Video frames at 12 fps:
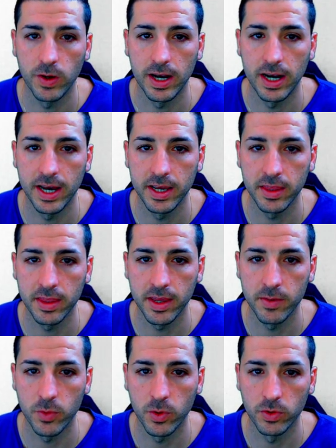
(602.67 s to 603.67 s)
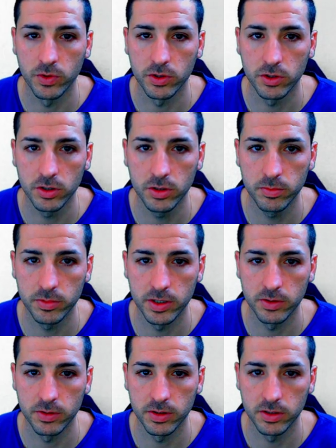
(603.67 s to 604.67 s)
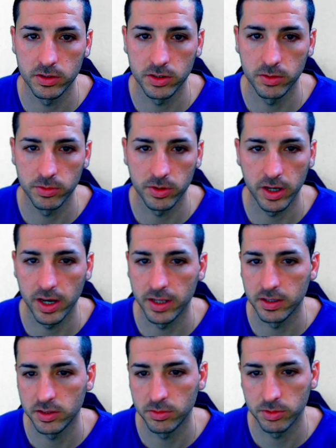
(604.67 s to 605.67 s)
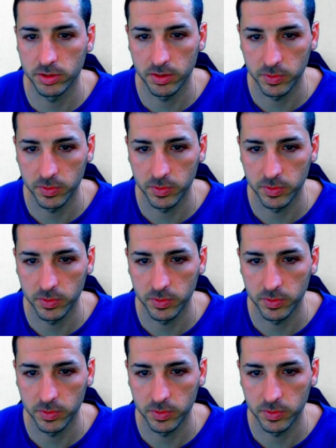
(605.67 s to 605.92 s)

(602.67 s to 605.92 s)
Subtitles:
align them on the top and I want to distribute them.